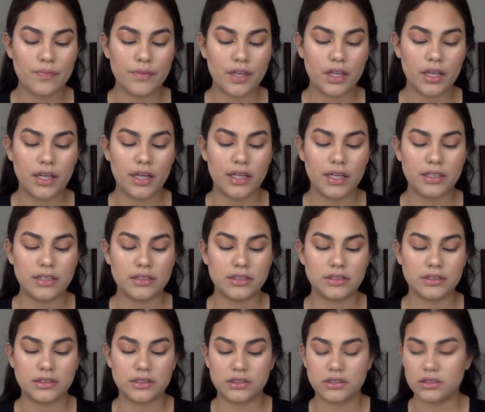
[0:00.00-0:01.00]

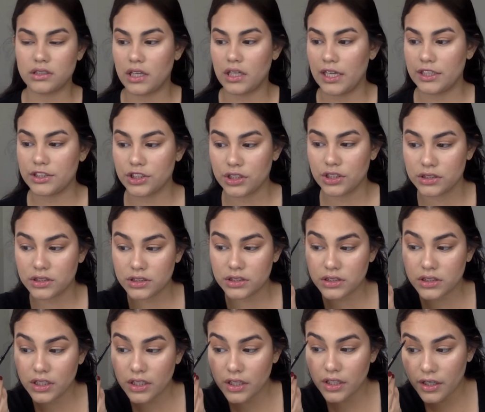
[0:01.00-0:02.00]
is I just
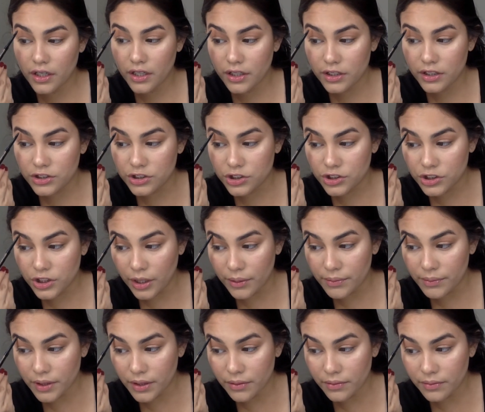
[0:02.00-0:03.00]

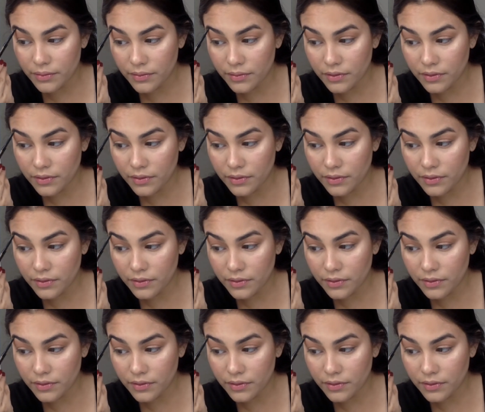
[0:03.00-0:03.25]
shape them